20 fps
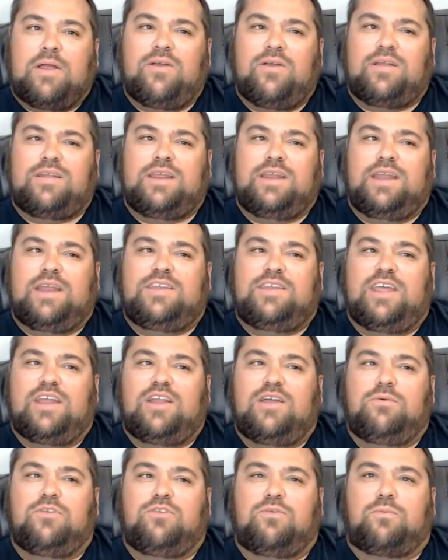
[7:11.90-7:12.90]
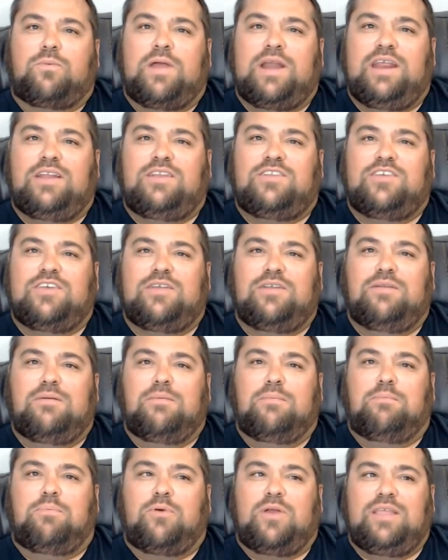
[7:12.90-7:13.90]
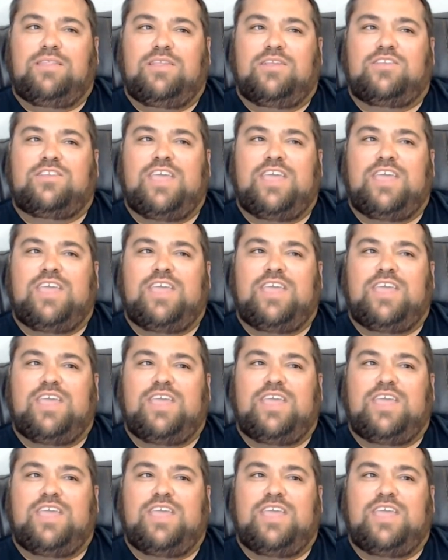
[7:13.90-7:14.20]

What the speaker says: Nintendo was ready to bring this game